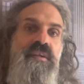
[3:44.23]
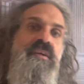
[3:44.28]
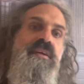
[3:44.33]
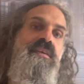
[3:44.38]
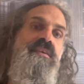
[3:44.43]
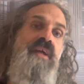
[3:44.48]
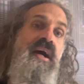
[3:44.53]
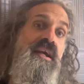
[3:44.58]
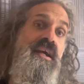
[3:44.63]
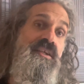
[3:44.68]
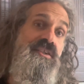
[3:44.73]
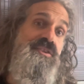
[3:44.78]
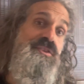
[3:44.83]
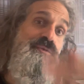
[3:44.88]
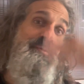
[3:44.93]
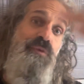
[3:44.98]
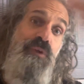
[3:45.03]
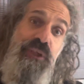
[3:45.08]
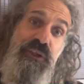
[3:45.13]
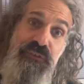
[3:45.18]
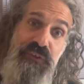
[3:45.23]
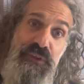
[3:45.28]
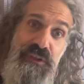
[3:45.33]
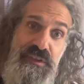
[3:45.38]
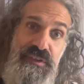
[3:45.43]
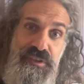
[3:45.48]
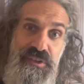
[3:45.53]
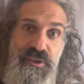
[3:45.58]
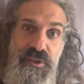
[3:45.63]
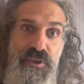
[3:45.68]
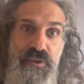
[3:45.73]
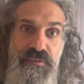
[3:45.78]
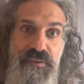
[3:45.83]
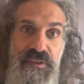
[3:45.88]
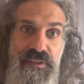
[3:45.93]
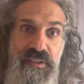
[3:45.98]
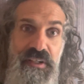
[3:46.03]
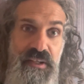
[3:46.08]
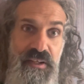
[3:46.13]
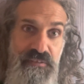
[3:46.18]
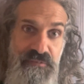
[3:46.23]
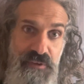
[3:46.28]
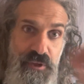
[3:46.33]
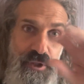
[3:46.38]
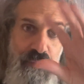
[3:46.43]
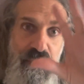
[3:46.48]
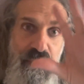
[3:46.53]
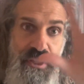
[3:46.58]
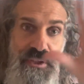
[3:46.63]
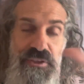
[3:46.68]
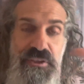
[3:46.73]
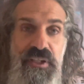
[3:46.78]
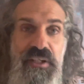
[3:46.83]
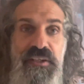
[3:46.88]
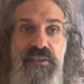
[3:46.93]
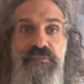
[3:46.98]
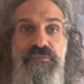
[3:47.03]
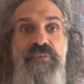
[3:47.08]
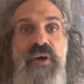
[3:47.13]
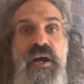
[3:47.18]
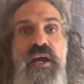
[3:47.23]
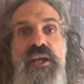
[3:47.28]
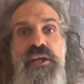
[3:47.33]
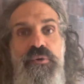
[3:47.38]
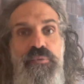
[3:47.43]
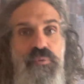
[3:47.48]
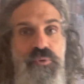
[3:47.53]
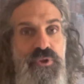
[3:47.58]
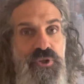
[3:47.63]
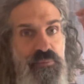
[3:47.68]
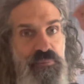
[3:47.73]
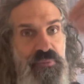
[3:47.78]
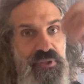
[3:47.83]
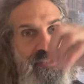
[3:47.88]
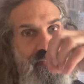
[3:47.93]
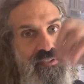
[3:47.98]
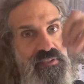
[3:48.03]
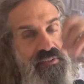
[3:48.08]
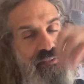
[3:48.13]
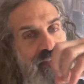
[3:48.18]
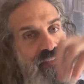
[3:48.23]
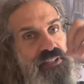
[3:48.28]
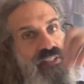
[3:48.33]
the highest frequency of it are very much like a firework, but the